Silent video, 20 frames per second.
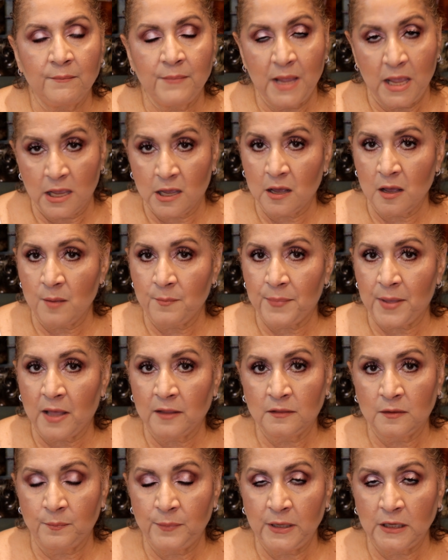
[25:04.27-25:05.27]
makeup
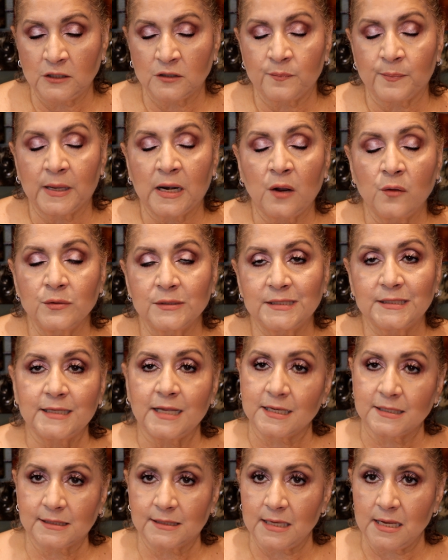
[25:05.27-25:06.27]
at the beach, but I was
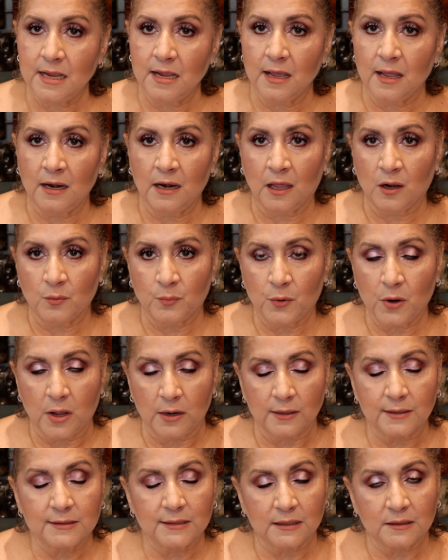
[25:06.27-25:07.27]
testing a lot of
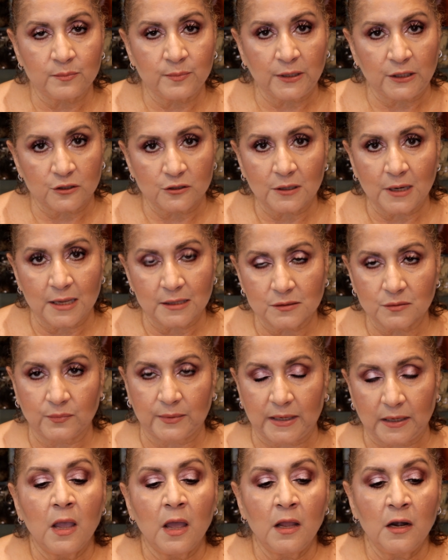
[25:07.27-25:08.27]
products at the beach last
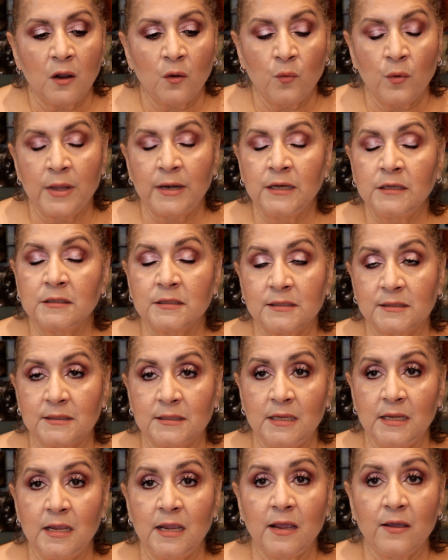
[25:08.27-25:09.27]
week, and I wanted to
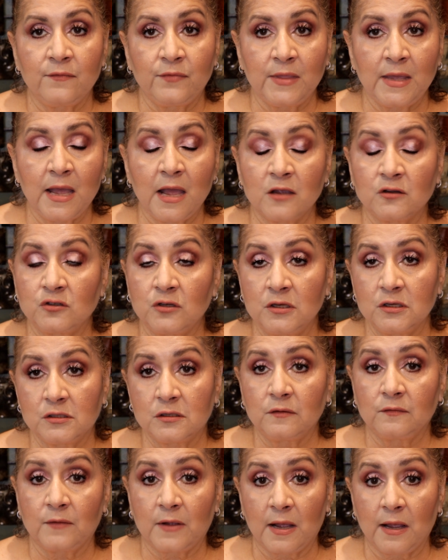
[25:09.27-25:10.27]
see if they actually
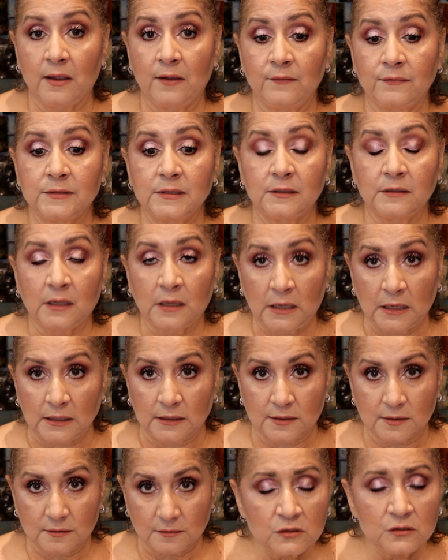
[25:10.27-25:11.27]
survived the heat.